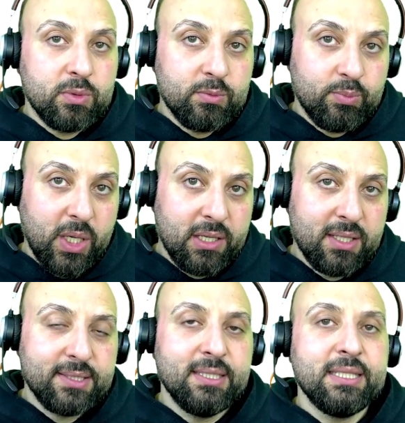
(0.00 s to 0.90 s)
by
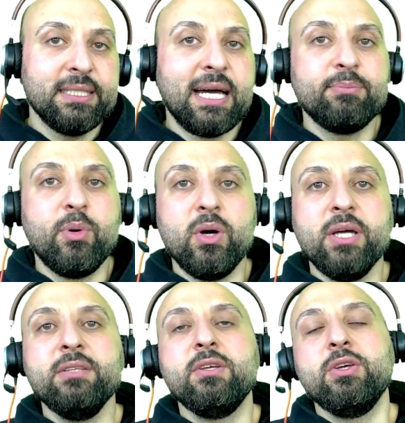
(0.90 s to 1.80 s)
considering that
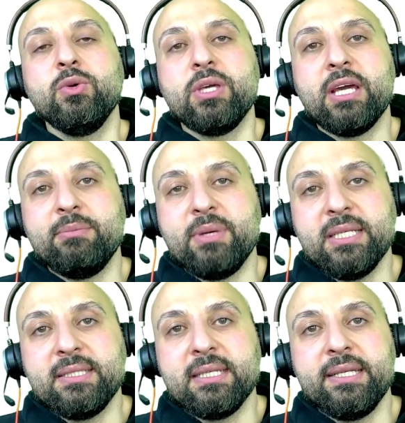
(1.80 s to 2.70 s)
point, you can
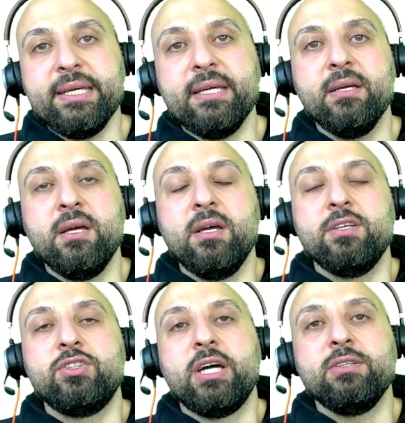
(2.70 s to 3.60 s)
basically
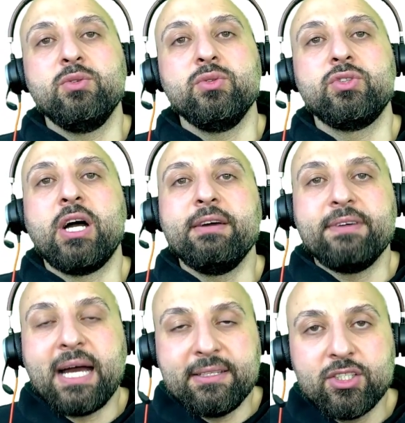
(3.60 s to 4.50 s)
try to drive
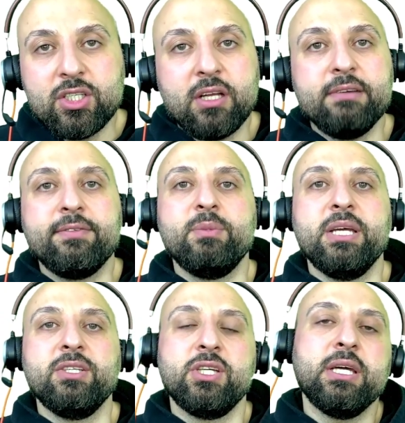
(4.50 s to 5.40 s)
additional
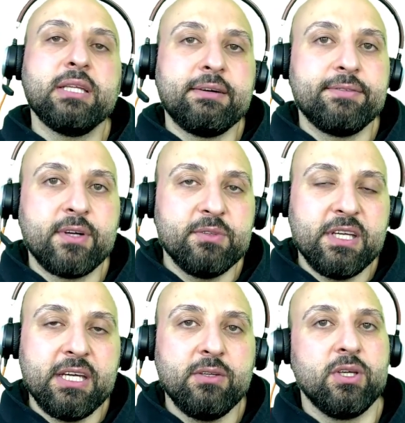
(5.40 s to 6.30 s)
information, and from
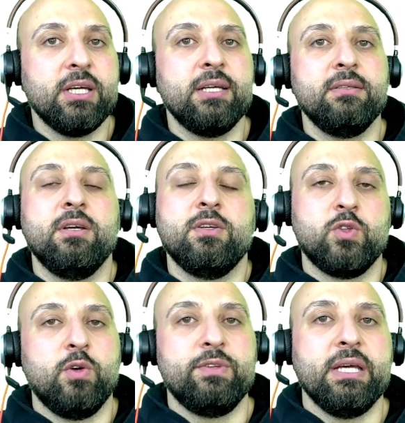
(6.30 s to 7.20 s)
there you can
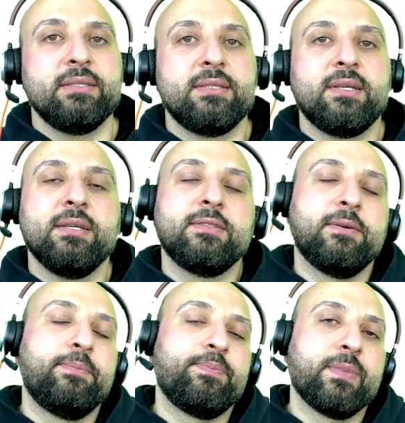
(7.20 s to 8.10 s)
solve the exercise.
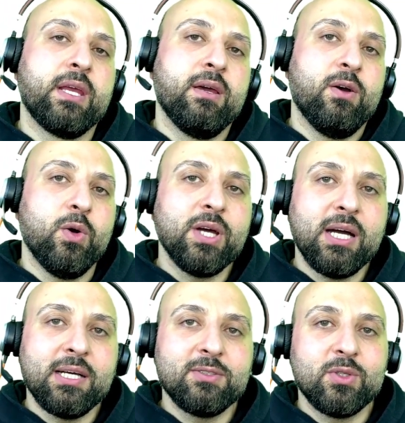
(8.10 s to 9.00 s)
All
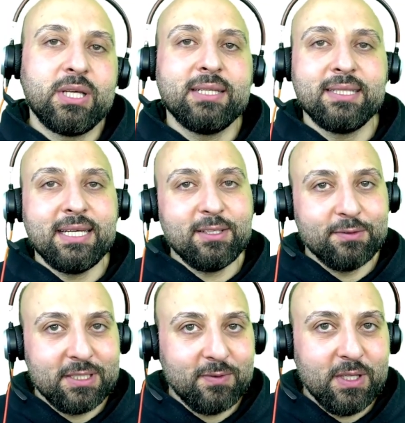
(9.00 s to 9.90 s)
right, so that's end of
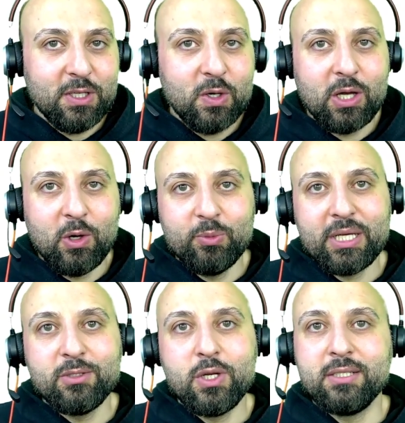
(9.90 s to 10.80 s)
this video. I hope
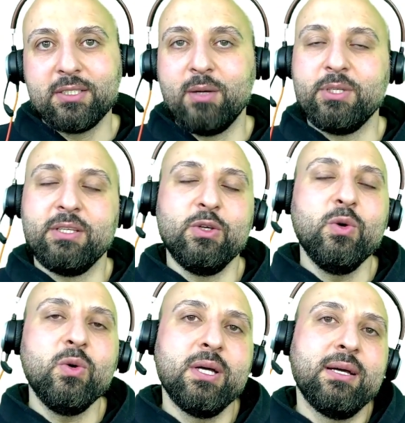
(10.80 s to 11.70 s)
that you learned something
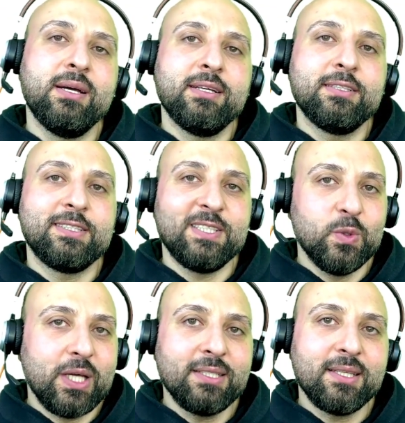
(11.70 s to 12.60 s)
new. See
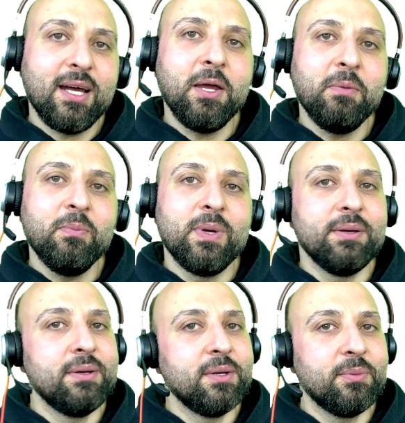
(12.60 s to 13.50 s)
you next time.
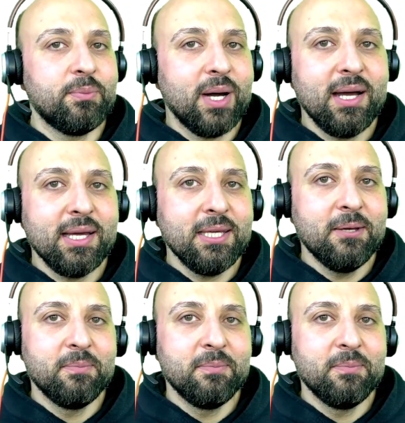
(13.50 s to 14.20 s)
Bye.